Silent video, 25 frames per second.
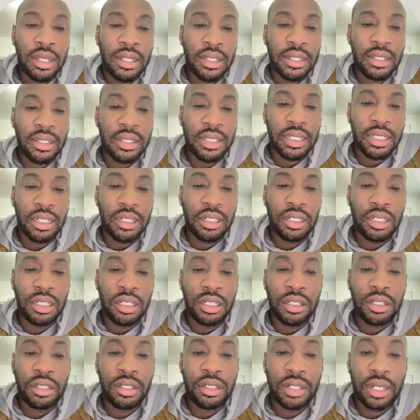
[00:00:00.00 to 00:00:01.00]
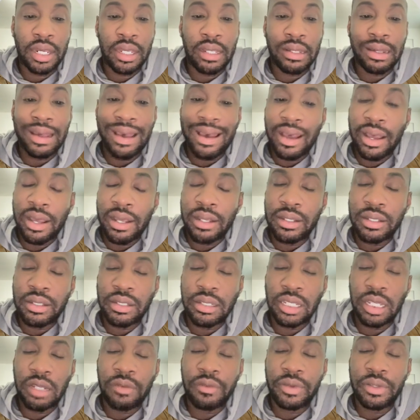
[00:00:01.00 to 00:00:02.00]
CJI
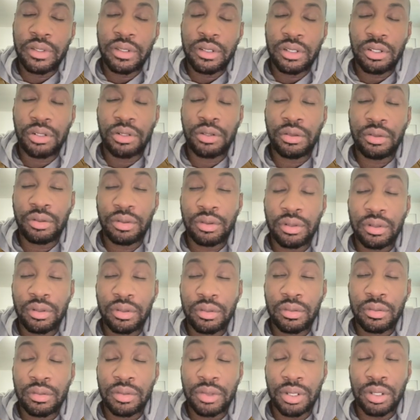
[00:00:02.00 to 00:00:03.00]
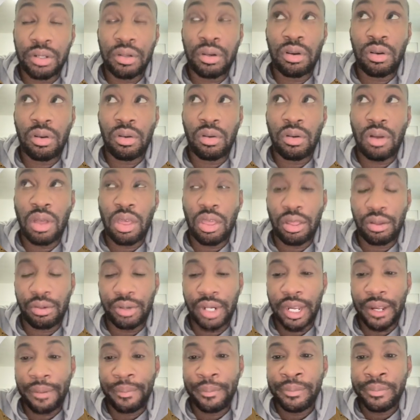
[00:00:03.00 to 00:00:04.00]

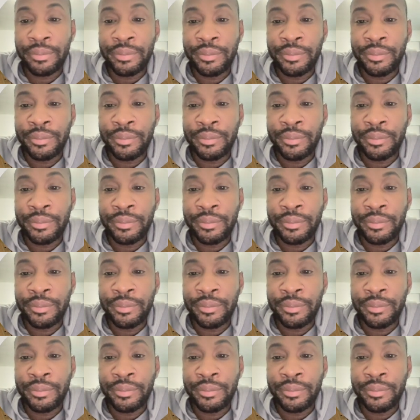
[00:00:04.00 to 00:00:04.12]
7003.